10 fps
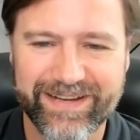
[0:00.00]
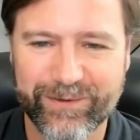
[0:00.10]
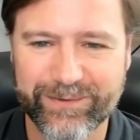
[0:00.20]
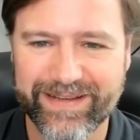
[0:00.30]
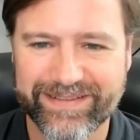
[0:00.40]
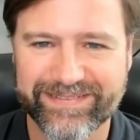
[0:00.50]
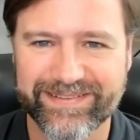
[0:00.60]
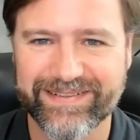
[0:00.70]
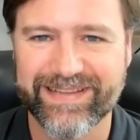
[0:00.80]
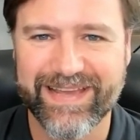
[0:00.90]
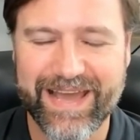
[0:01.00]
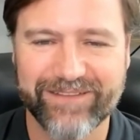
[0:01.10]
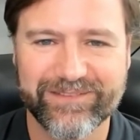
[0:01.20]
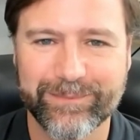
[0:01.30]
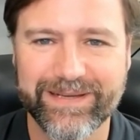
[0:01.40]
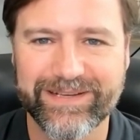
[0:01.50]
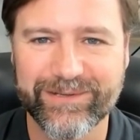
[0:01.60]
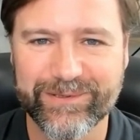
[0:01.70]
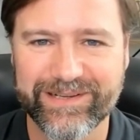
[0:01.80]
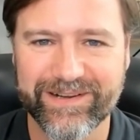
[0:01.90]
don't necessarily have to be
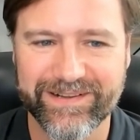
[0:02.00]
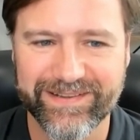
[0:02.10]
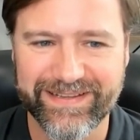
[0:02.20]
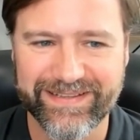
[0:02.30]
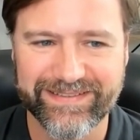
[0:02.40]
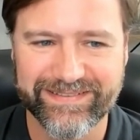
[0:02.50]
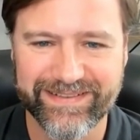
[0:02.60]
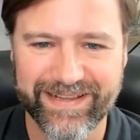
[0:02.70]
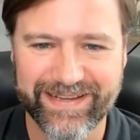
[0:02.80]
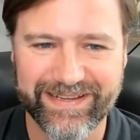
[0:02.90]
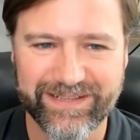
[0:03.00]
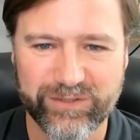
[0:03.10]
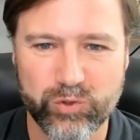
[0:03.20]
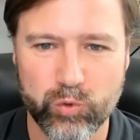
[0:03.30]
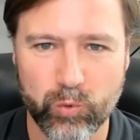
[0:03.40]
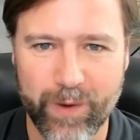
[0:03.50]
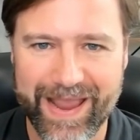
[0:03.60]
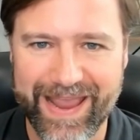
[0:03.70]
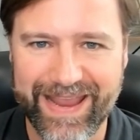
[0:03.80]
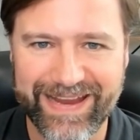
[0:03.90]
doing all these like
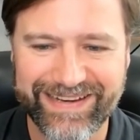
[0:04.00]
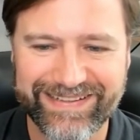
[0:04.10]
gray